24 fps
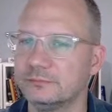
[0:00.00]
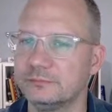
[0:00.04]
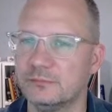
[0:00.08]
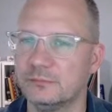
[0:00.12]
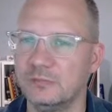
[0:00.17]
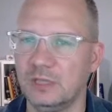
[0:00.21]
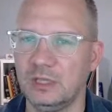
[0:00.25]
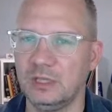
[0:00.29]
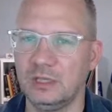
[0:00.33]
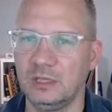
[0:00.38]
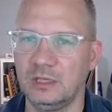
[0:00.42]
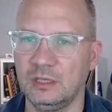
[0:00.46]

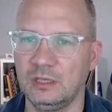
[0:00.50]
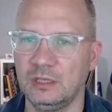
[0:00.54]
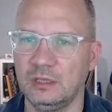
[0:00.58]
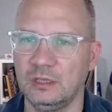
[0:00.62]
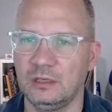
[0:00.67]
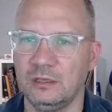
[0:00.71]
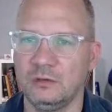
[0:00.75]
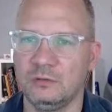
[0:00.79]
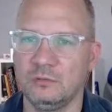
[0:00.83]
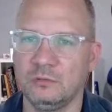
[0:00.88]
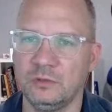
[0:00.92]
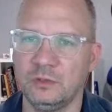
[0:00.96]

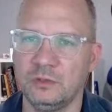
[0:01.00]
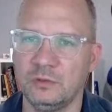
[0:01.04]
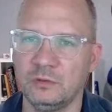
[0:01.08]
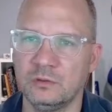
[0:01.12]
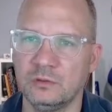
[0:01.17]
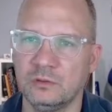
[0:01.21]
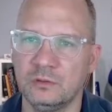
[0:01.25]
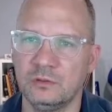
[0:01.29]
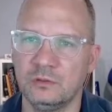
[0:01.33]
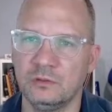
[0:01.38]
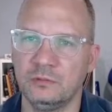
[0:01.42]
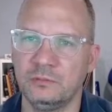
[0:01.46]
And
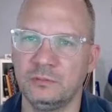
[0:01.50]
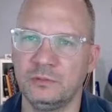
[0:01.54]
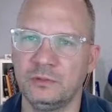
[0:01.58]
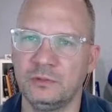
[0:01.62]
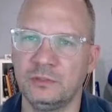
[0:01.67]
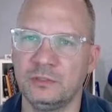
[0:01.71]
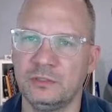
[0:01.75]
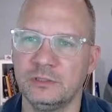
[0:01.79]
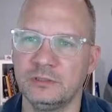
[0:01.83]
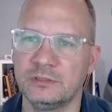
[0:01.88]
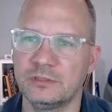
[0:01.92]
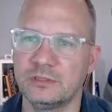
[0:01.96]
we'll
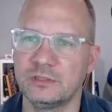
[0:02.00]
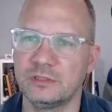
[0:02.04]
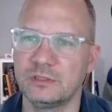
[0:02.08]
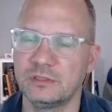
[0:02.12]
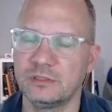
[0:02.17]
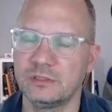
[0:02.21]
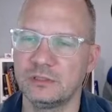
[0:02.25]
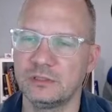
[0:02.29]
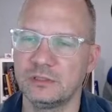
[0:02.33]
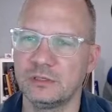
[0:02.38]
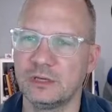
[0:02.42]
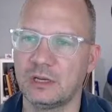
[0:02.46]
put
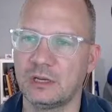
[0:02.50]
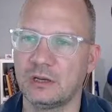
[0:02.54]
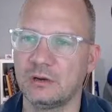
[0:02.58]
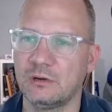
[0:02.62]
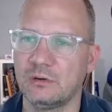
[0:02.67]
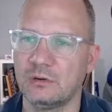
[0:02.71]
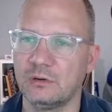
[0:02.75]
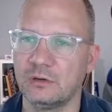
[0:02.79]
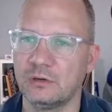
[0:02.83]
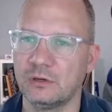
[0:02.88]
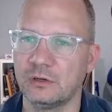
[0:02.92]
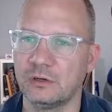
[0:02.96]

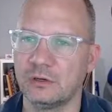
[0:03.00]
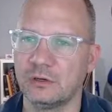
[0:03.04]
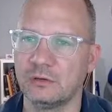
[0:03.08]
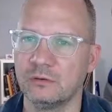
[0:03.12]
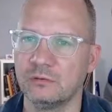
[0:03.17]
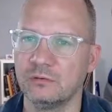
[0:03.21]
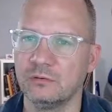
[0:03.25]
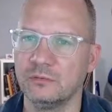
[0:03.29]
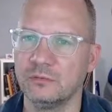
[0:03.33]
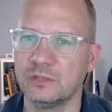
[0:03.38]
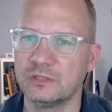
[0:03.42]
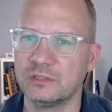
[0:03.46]

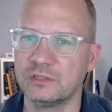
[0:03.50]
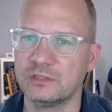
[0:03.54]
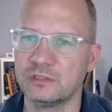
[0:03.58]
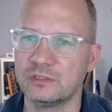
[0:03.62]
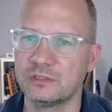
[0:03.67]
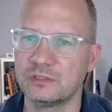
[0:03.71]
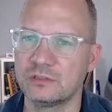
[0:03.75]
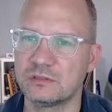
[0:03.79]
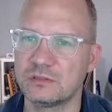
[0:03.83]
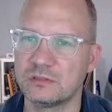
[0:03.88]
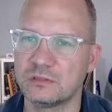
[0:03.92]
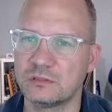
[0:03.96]
we'll make
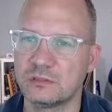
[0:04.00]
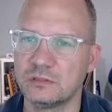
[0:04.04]
this,